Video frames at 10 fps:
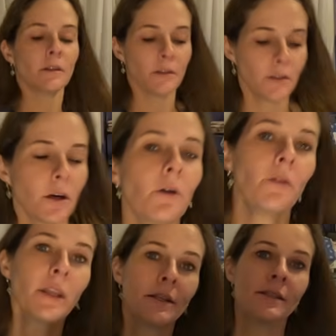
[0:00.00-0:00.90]
So
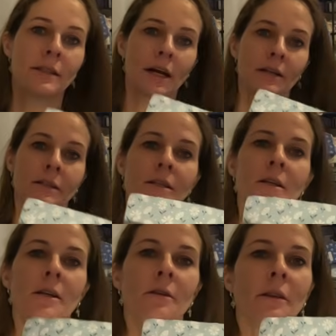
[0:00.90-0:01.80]
this size
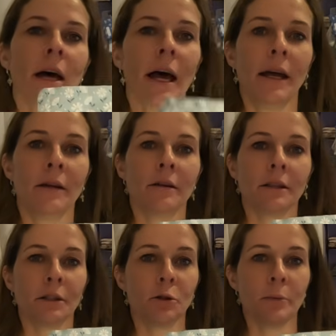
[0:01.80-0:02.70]
here, the end
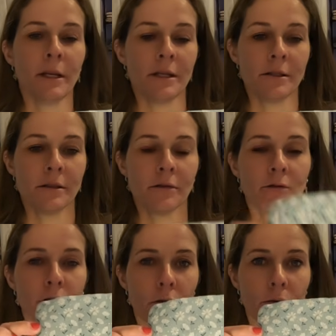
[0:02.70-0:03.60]
little piece
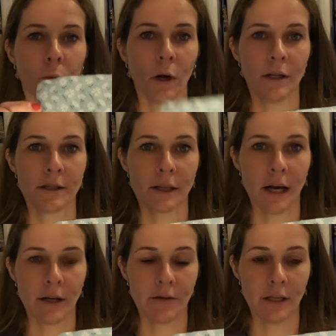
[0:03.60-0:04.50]
for one
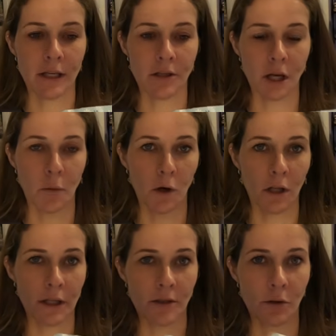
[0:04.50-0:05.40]
side of the keychain
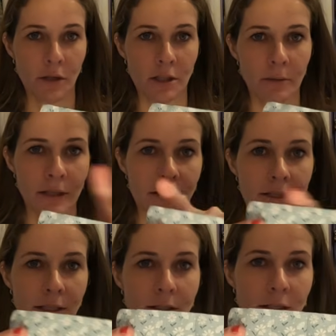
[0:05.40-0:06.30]
wallet is going to be
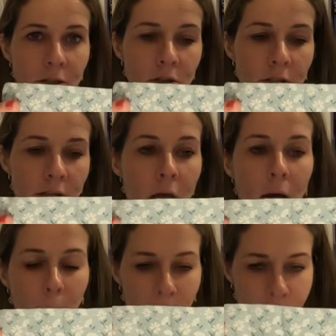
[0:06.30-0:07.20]
6 inches
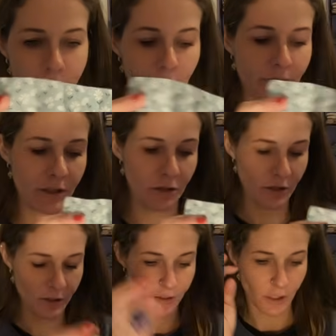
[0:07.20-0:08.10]
by 5
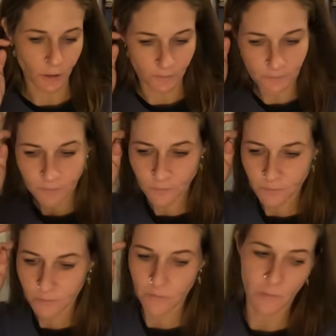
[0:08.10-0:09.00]
inches. So
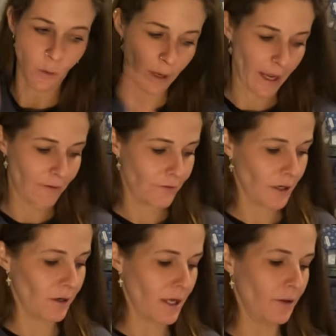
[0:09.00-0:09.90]
the way I
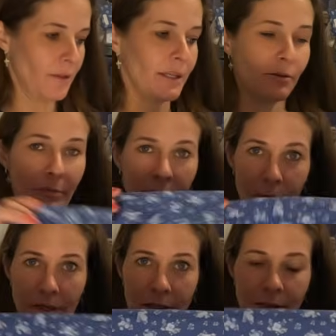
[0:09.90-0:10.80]
figured out this
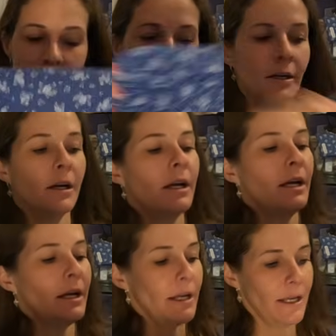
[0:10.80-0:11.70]
big piece here
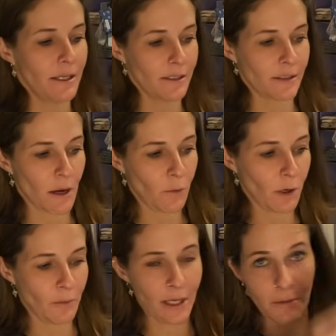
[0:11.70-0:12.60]
is I want
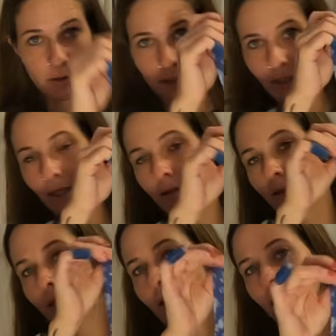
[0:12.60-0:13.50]
to be able to get
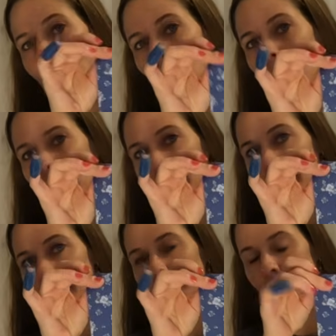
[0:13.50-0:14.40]
6
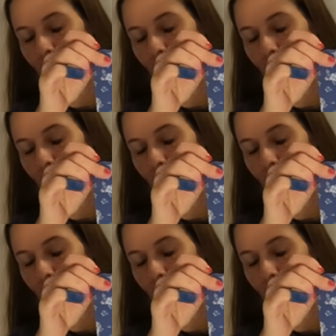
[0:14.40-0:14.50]
wallets